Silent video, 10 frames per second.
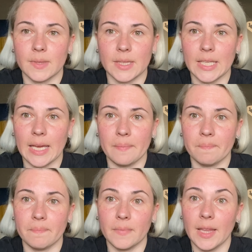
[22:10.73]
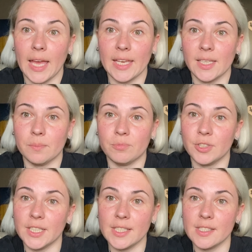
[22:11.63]
Yeah, like a
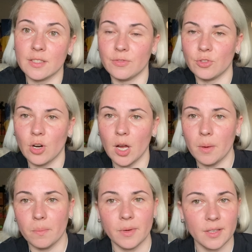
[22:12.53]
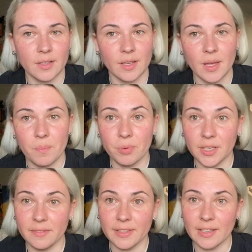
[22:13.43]
breeze from
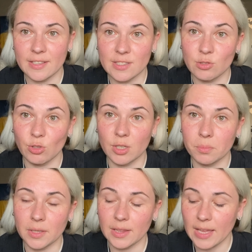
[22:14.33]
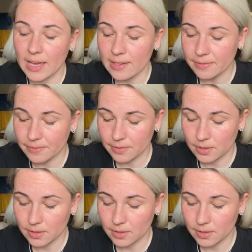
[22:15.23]
previous normal life.